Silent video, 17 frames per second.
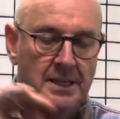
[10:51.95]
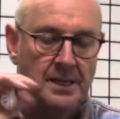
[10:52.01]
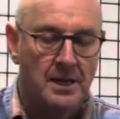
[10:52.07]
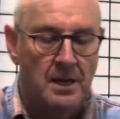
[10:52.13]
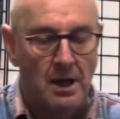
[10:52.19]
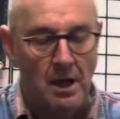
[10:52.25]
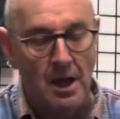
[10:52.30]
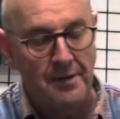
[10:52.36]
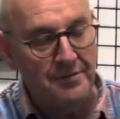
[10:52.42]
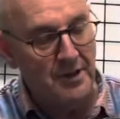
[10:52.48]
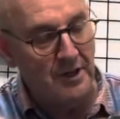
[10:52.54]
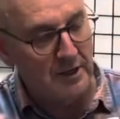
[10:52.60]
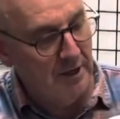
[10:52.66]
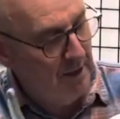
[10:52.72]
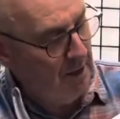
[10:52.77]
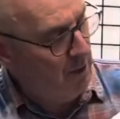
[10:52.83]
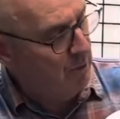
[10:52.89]
On the
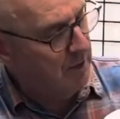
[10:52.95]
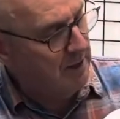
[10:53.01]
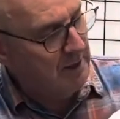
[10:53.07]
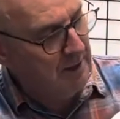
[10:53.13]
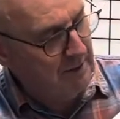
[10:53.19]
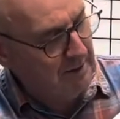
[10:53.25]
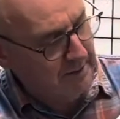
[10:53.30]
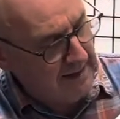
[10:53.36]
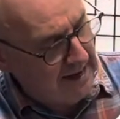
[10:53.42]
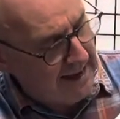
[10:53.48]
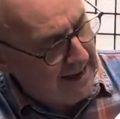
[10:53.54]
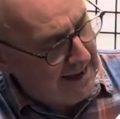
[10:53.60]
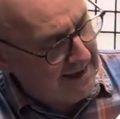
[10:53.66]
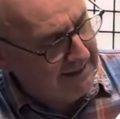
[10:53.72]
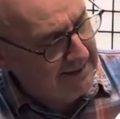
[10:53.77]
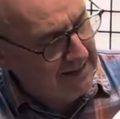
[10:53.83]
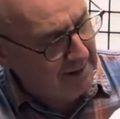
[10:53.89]
lower
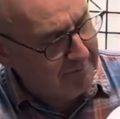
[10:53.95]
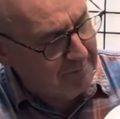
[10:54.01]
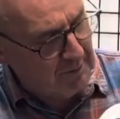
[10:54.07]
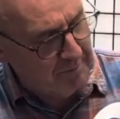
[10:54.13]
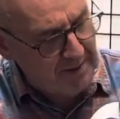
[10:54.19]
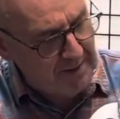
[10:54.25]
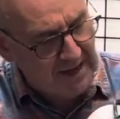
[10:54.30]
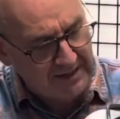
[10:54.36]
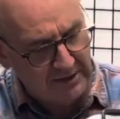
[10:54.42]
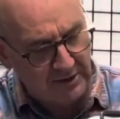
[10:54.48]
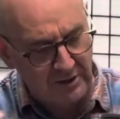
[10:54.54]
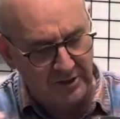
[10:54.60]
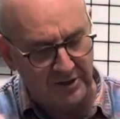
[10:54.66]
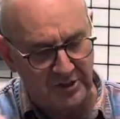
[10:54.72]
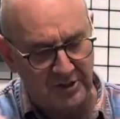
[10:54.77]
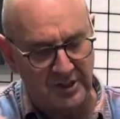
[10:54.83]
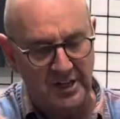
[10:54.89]
and upper
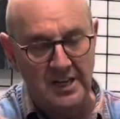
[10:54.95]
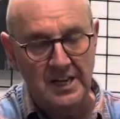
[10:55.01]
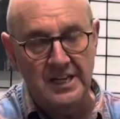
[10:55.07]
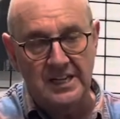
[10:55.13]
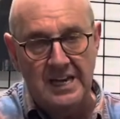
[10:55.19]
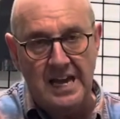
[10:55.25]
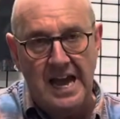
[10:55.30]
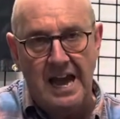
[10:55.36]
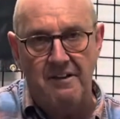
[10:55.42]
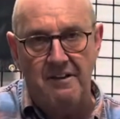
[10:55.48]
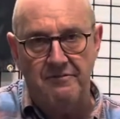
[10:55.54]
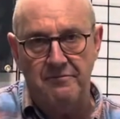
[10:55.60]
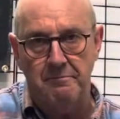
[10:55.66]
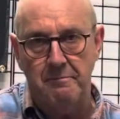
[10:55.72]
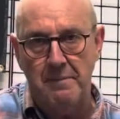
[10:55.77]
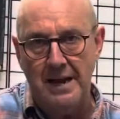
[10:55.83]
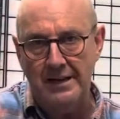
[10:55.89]
buckles, you have
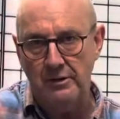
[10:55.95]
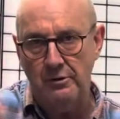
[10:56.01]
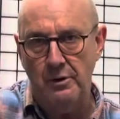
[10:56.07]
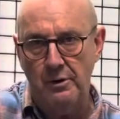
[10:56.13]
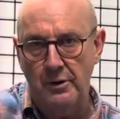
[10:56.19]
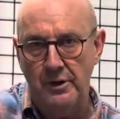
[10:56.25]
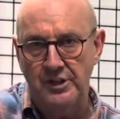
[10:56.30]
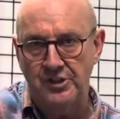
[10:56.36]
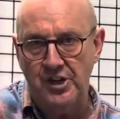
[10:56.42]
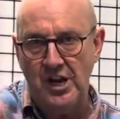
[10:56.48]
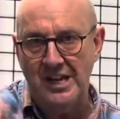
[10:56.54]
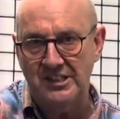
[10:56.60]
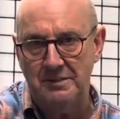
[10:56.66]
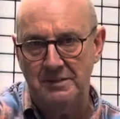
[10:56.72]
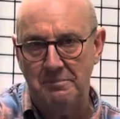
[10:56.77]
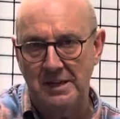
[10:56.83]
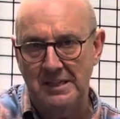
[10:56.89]
micro
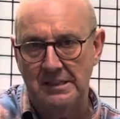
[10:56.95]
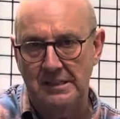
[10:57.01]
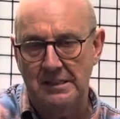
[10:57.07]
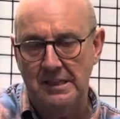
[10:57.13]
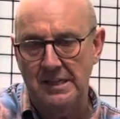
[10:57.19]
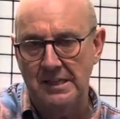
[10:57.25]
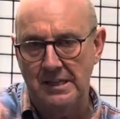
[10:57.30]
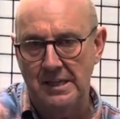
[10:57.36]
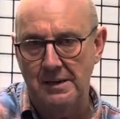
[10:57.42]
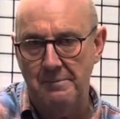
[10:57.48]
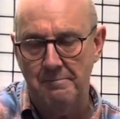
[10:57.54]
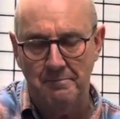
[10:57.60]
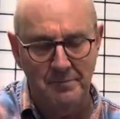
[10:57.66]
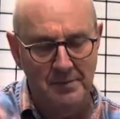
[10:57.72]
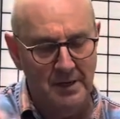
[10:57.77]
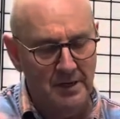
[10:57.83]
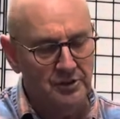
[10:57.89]
adjustment in them
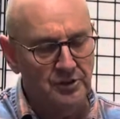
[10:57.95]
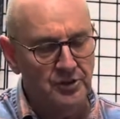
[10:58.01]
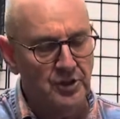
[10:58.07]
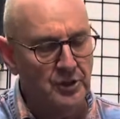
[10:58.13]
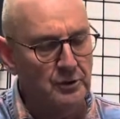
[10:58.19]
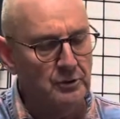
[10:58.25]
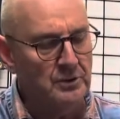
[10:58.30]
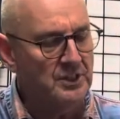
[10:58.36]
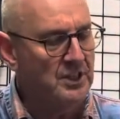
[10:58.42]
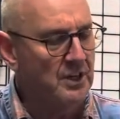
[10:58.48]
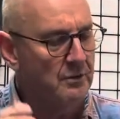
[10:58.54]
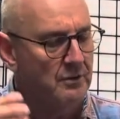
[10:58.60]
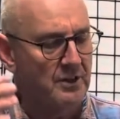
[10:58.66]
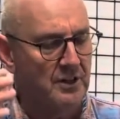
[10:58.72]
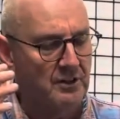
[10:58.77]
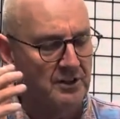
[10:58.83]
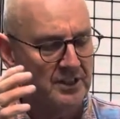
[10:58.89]
too, so
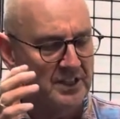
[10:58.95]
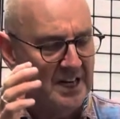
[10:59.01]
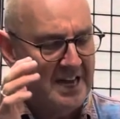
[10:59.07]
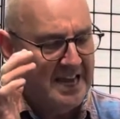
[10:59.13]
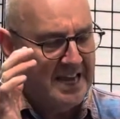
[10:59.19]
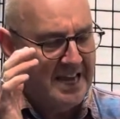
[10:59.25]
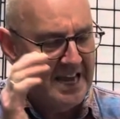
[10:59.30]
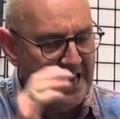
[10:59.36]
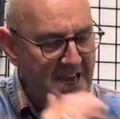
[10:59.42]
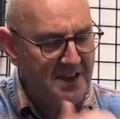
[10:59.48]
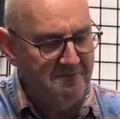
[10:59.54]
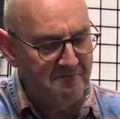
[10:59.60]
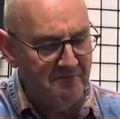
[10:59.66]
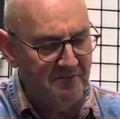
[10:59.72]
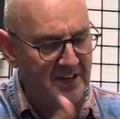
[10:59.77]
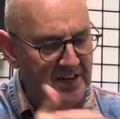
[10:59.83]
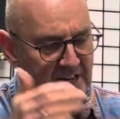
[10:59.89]
there's
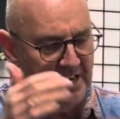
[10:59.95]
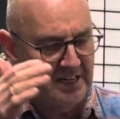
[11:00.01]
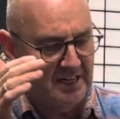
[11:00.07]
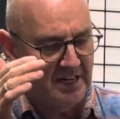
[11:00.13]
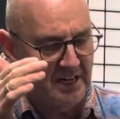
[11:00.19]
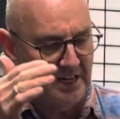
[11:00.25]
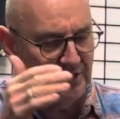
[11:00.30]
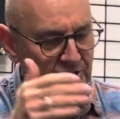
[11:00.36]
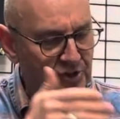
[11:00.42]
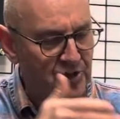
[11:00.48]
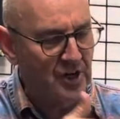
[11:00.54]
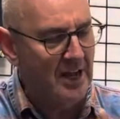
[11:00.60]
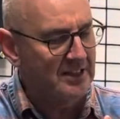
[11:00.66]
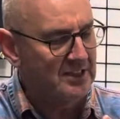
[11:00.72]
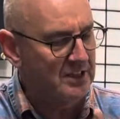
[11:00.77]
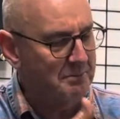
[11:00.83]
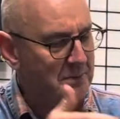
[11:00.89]
infinite
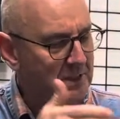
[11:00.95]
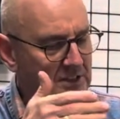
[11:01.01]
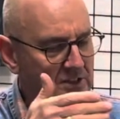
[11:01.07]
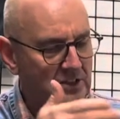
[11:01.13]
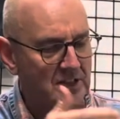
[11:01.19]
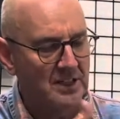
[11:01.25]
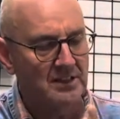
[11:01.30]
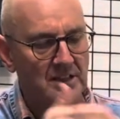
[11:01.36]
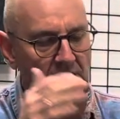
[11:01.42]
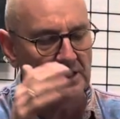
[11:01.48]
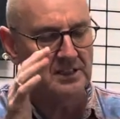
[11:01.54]
adjustments in these